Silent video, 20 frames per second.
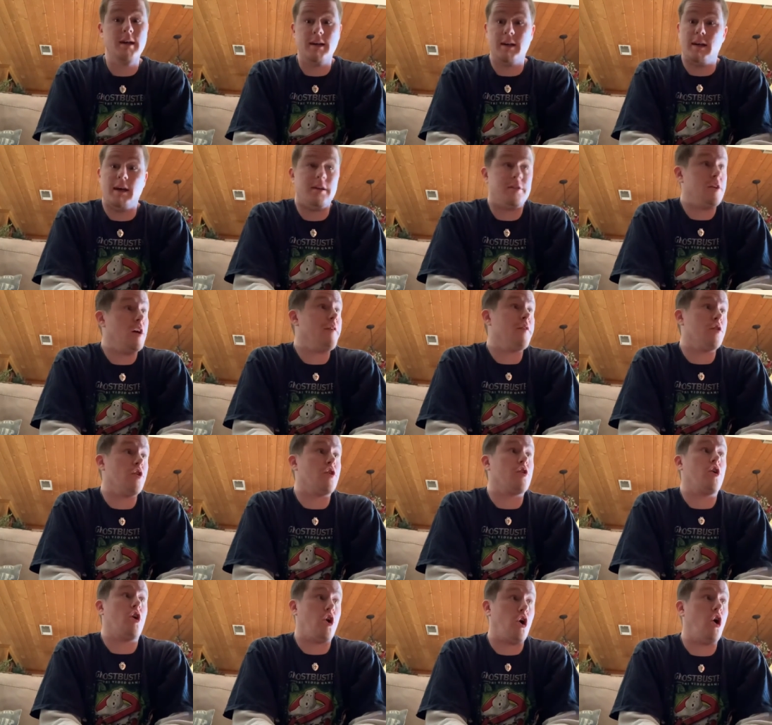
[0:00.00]
It definitely looks
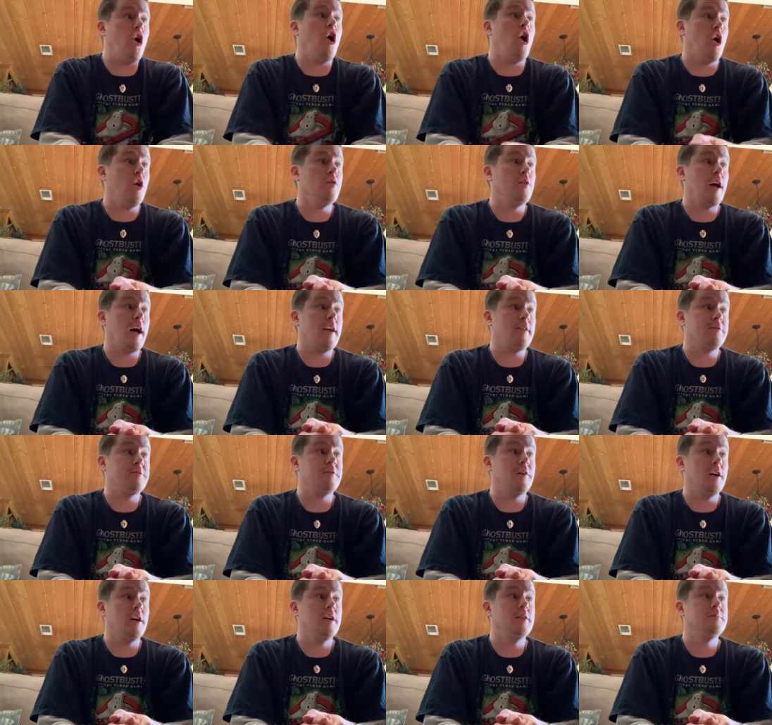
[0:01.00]
a whole lot of
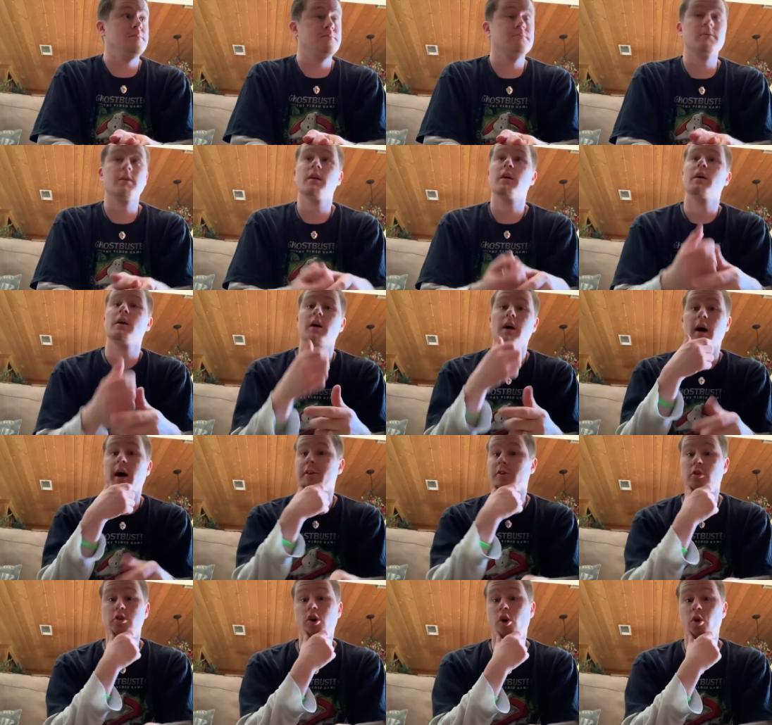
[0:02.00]
fun. I
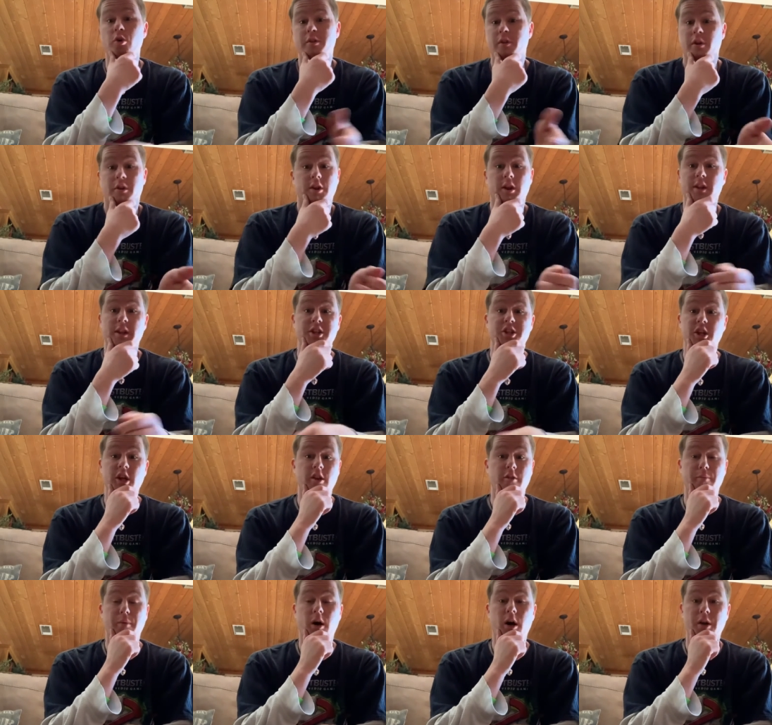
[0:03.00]
don't know who's going to sing the James
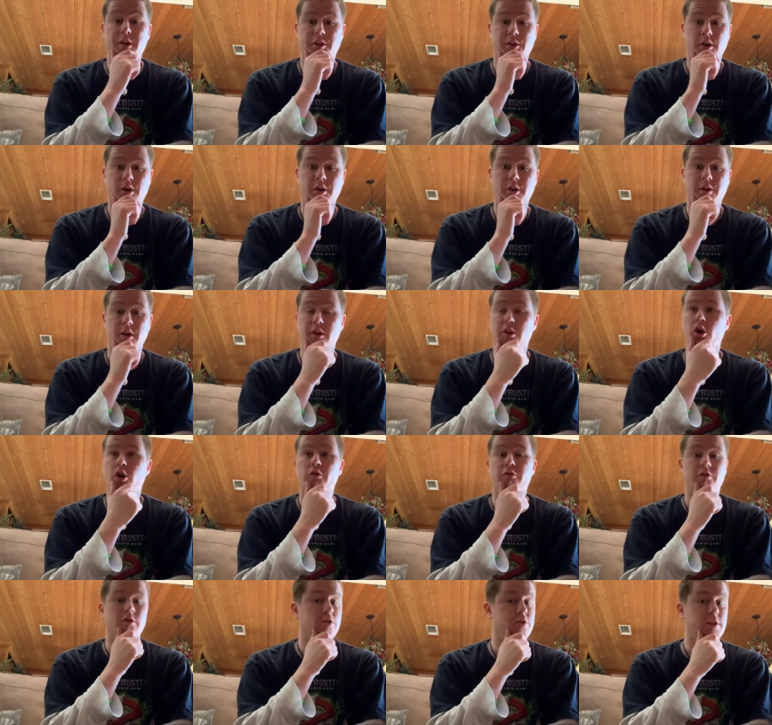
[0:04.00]
Bond song. So I know
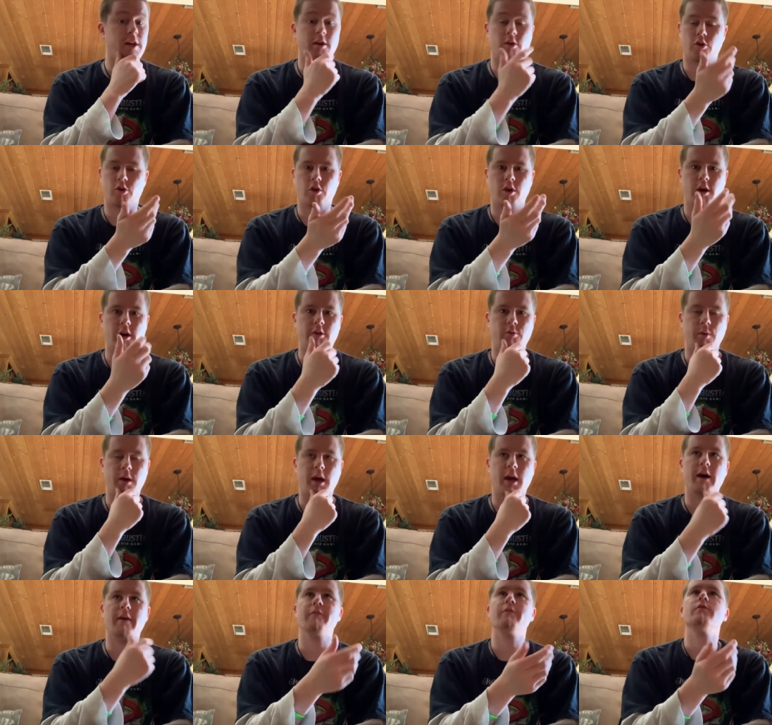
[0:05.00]
for Daniel Craig, we
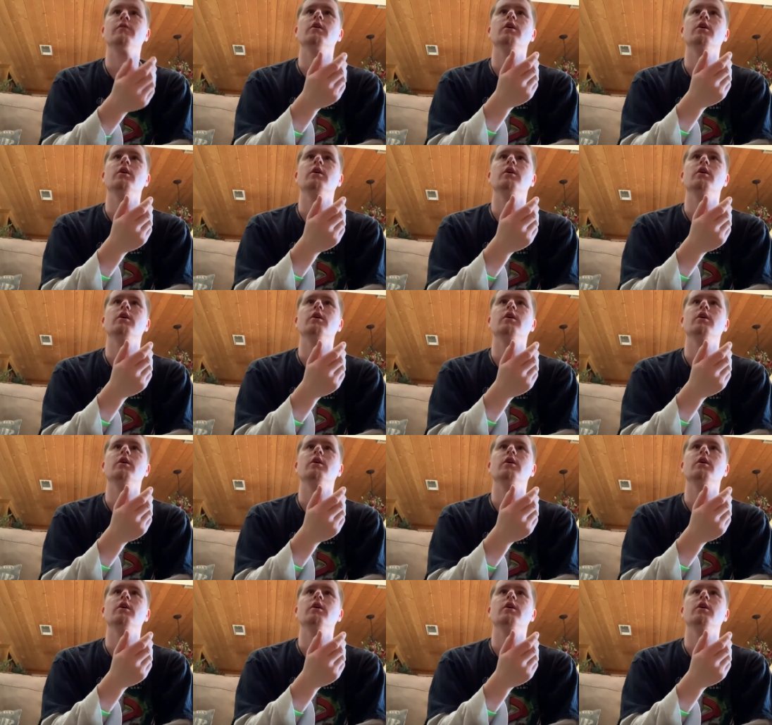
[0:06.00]
have